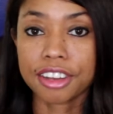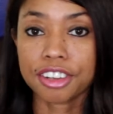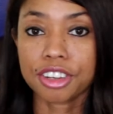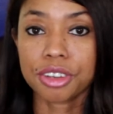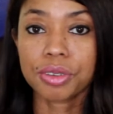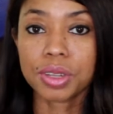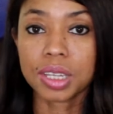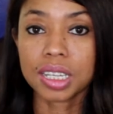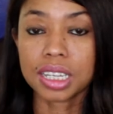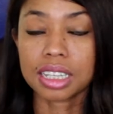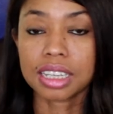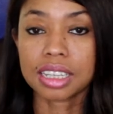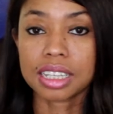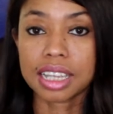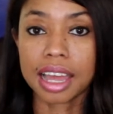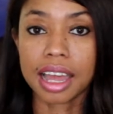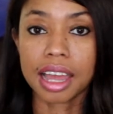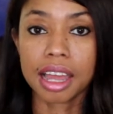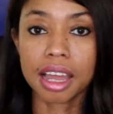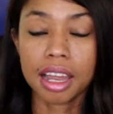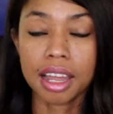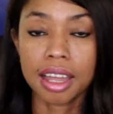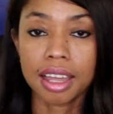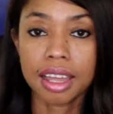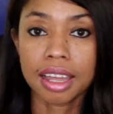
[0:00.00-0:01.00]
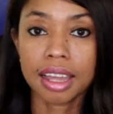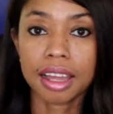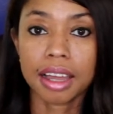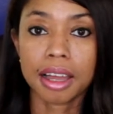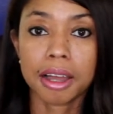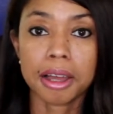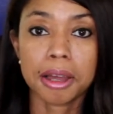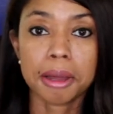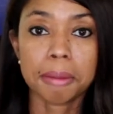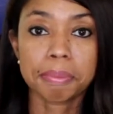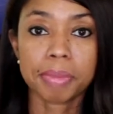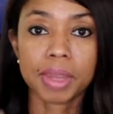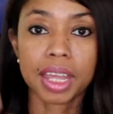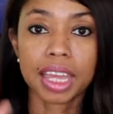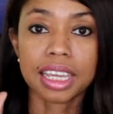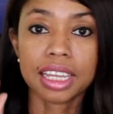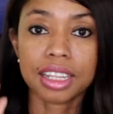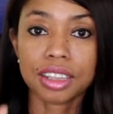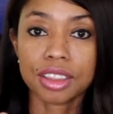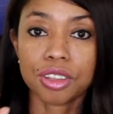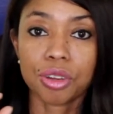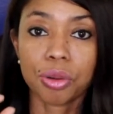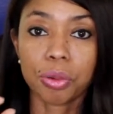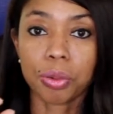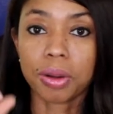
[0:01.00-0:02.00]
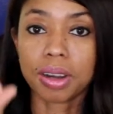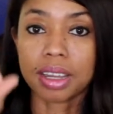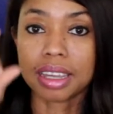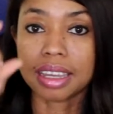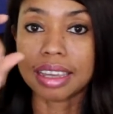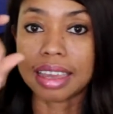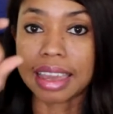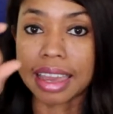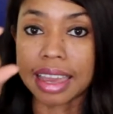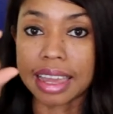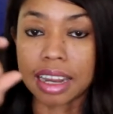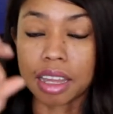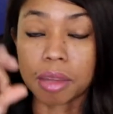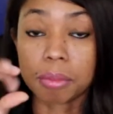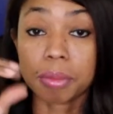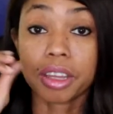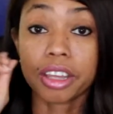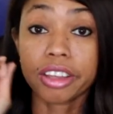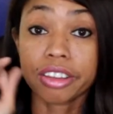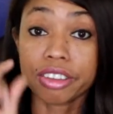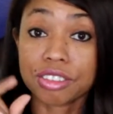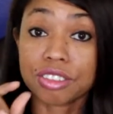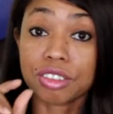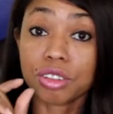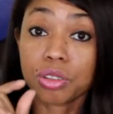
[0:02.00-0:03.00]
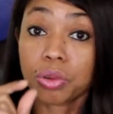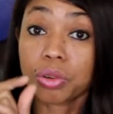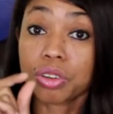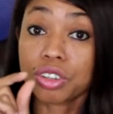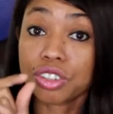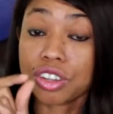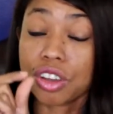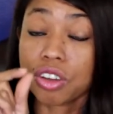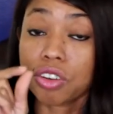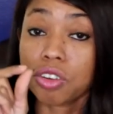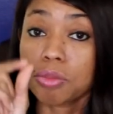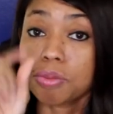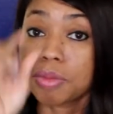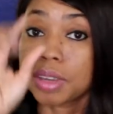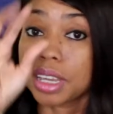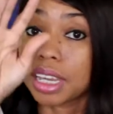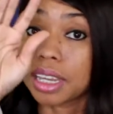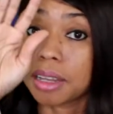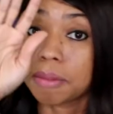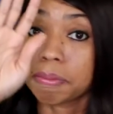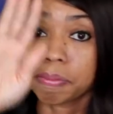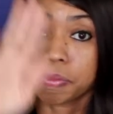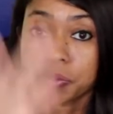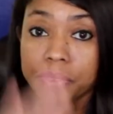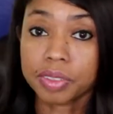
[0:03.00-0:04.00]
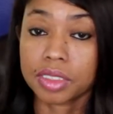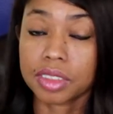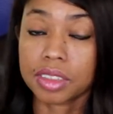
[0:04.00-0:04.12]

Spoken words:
I don't get that. I get the organic, because the Lord told me,